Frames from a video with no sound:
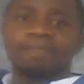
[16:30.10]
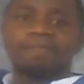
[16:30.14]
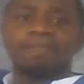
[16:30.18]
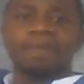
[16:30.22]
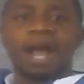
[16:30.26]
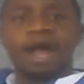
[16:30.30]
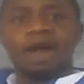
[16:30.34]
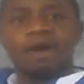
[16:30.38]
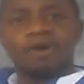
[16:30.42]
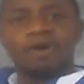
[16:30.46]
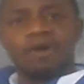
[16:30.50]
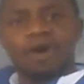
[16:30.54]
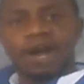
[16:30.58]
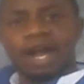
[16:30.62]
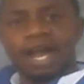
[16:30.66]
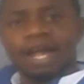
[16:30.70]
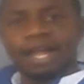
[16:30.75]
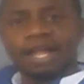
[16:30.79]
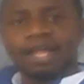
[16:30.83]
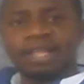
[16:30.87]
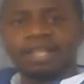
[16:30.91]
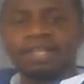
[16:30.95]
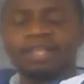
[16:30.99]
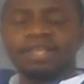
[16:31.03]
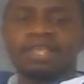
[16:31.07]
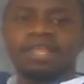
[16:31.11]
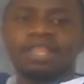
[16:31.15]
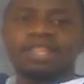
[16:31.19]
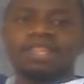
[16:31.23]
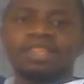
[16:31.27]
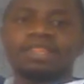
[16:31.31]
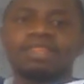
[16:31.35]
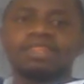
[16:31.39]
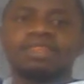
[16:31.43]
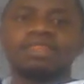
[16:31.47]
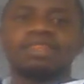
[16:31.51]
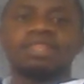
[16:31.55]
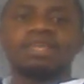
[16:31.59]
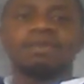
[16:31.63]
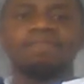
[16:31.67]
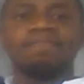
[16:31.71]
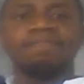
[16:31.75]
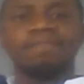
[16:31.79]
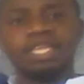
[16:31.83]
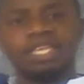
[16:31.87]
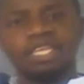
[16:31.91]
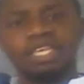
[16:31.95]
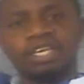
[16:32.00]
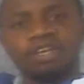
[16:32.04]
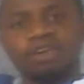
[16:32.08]
power, the
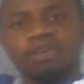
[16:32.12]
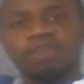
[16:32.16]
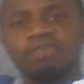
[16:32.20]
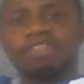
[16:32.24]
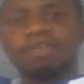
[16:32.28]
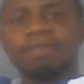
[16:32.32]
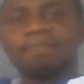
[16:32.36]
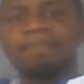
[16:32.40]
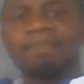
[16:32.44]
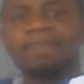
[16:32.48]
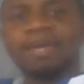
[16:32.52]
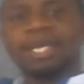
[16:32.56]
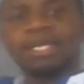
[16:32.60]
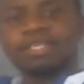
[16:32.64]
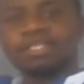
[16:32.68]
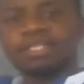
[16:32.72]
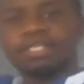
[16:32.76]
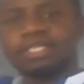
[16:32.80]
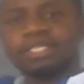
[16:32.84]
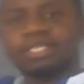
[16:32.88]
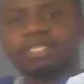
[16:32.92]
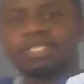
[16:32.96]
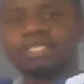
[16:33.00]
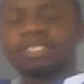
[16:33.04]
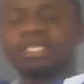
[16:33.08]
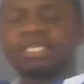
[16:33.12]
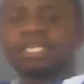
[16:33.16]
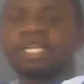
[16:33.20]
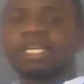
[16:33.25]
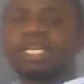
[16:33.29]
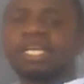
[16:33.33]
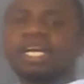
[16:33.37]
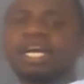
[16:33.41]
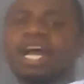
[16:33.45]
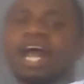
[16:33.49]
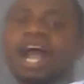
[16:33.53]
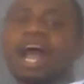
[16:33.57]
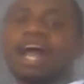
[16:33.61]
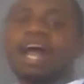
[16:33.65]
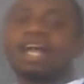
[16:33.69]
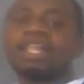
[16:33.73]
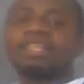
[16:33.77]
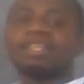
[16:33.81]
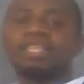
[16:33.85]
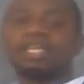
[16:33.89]
meaning of the base, and